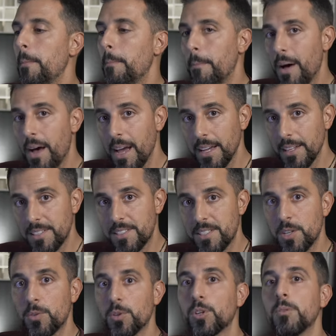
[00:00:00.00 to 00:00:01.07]
my
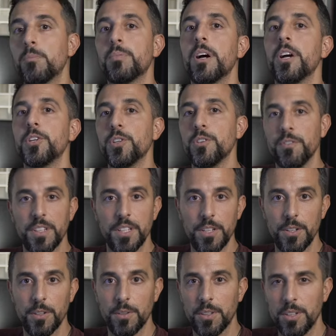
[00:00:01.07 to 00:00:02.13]
serial compression
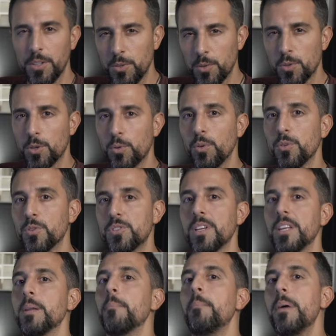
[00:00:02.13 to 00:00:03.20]
video in order to
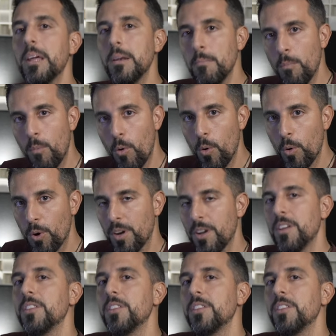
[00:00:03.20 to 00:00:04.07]
understand a bit more